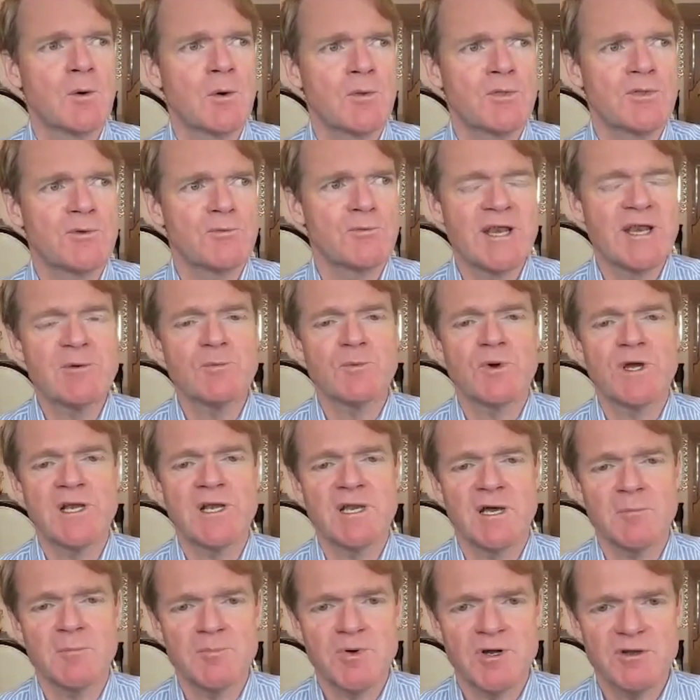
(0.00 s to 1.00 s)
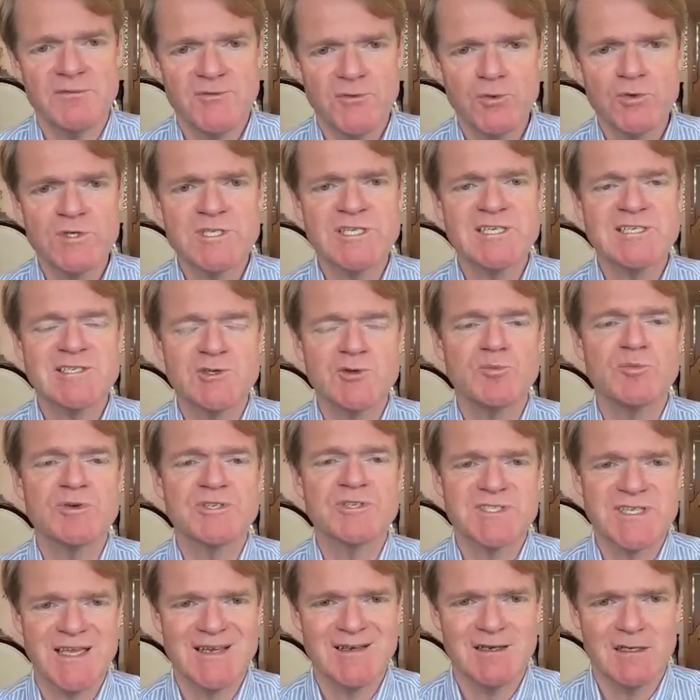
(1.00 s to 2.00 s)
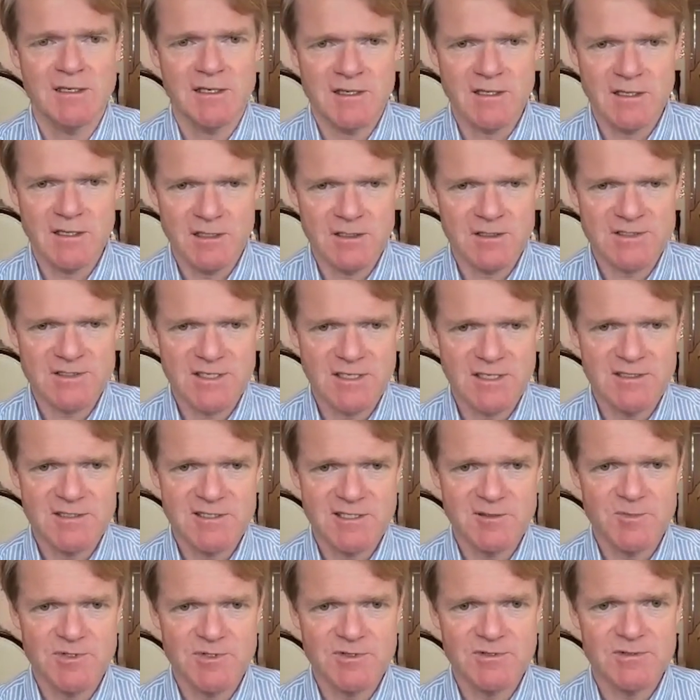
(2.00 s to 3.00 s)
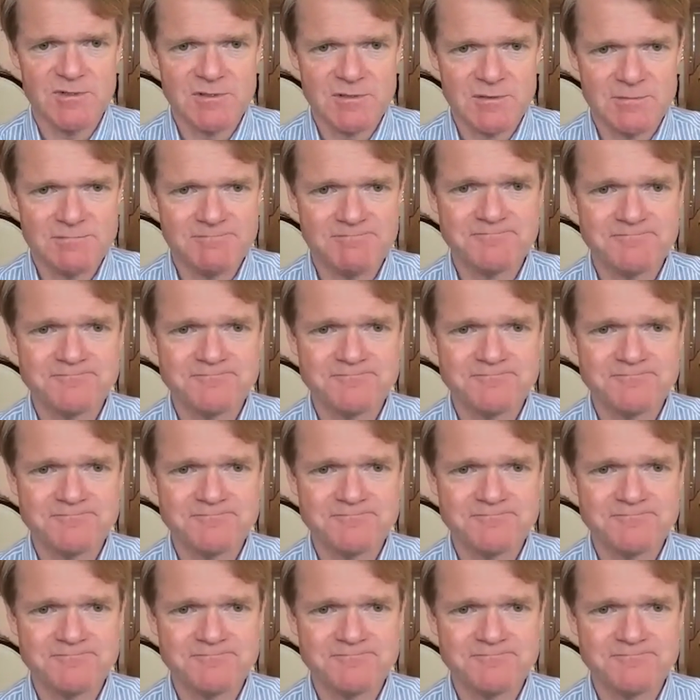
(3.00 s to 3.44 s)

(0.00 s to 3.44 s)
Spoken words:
The rent went up by 42% in the last 18 months.